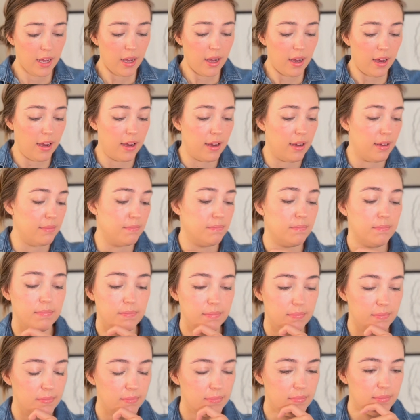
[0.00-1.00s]

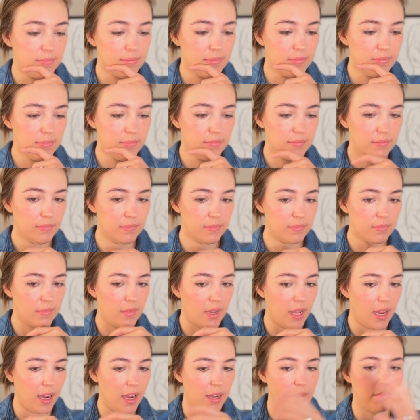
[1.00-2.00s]

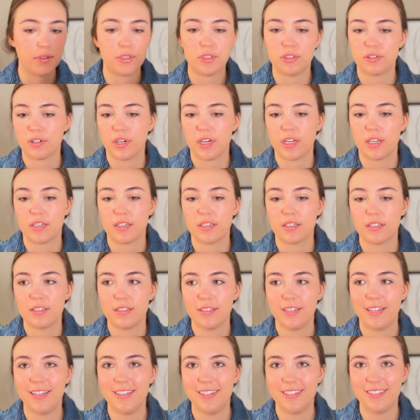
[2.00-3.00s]
I would drink
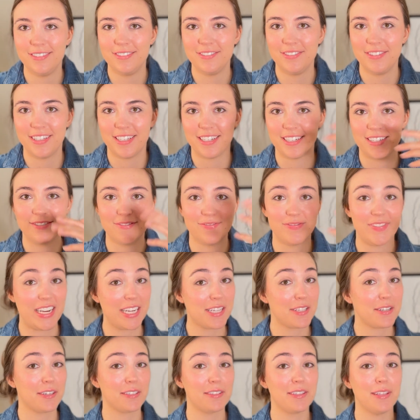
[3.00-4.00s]
like Mike's
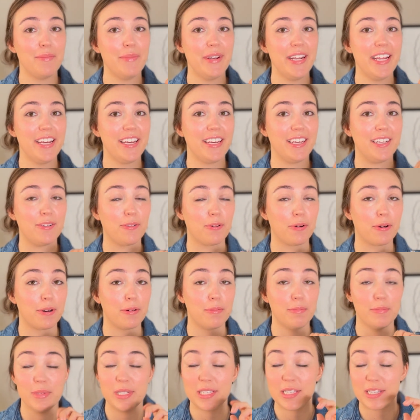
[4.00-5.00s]
Hard Lemonade or
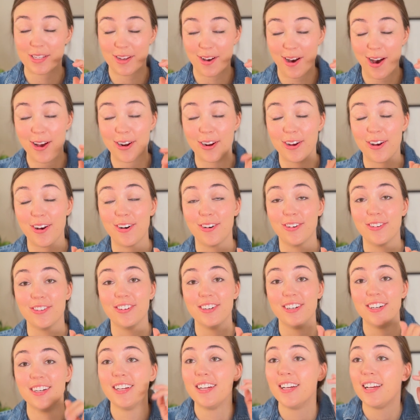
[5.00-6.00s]
Moscato.
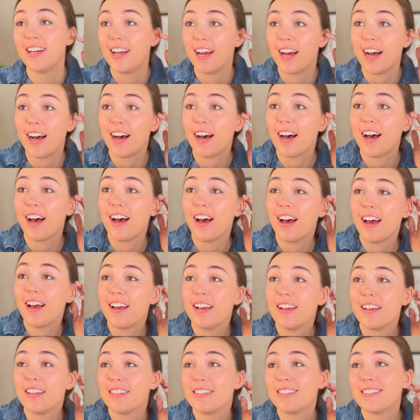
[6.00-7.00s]

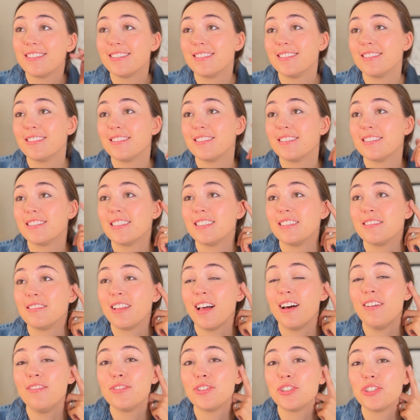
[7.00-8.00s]
I
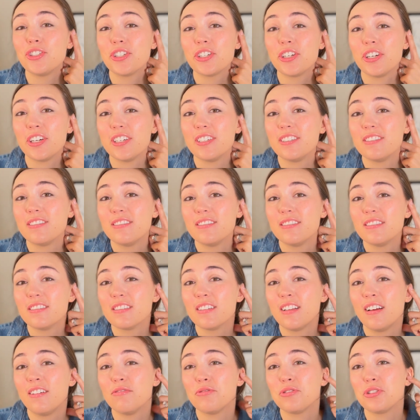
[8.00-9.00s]
loved sugar.
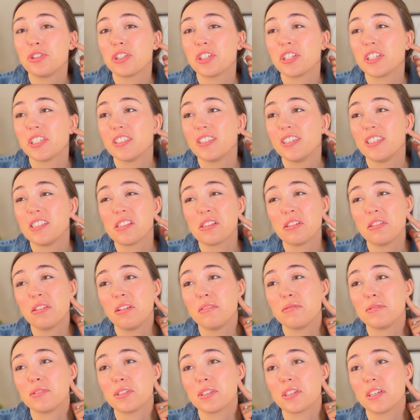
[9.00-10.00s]
Love sugar. I still
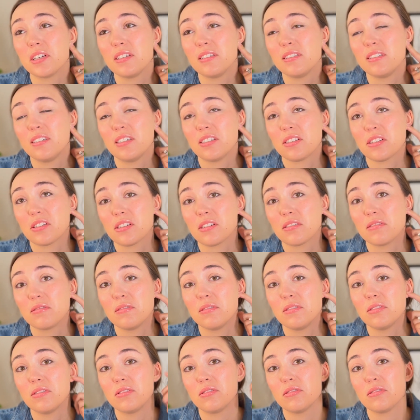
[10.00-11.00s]
love sugar. I just don't
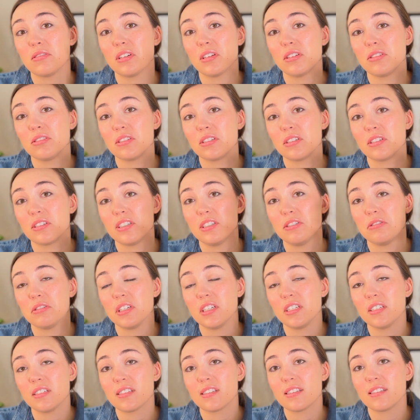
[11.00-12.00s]
drink sugary
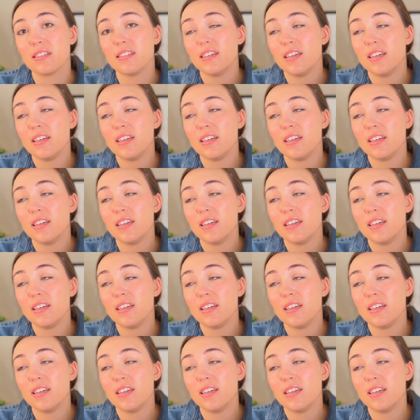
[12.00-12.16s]
drinks